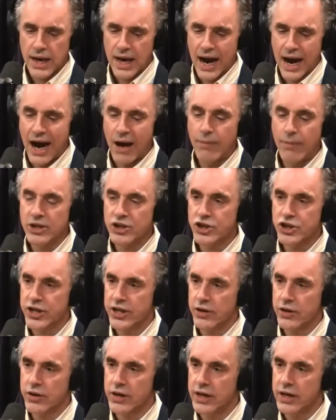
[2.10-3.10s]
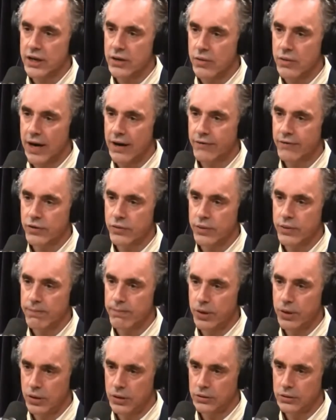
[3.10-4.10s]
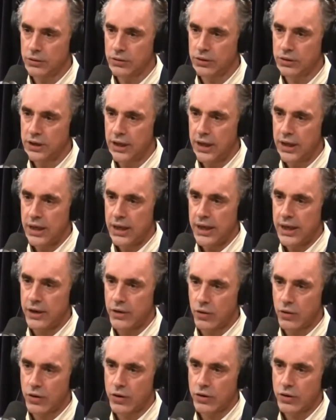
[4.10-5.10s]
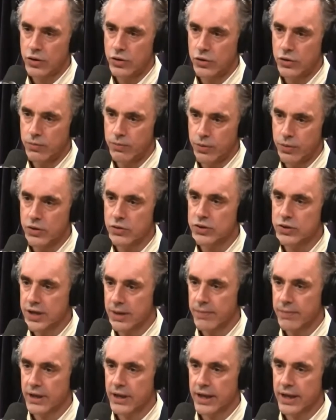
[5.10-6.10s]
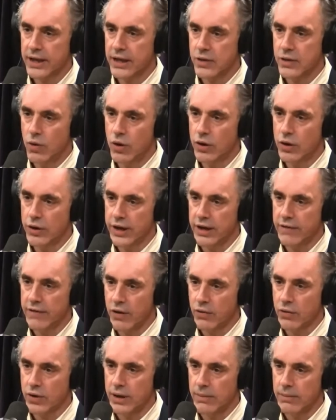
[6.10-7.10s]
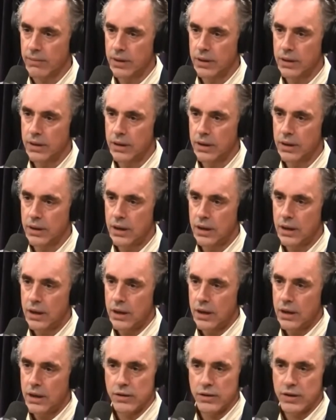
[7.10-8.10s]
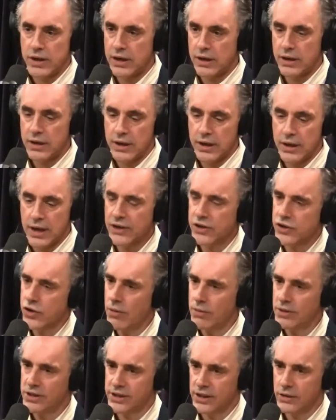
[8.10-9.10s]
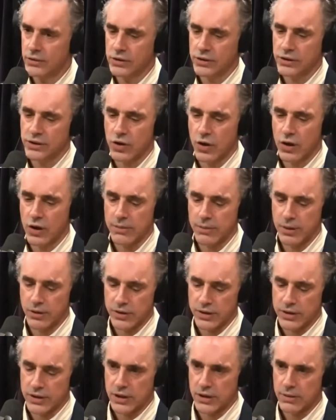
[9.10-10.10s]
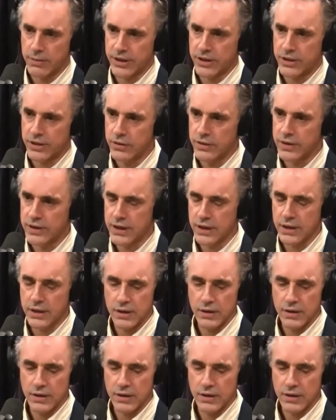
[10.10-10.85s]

how much tyranny you have to impose in order to produce something like equality of outcome. The, the, and Thomas Sowell's talked about this a little bit too. He said,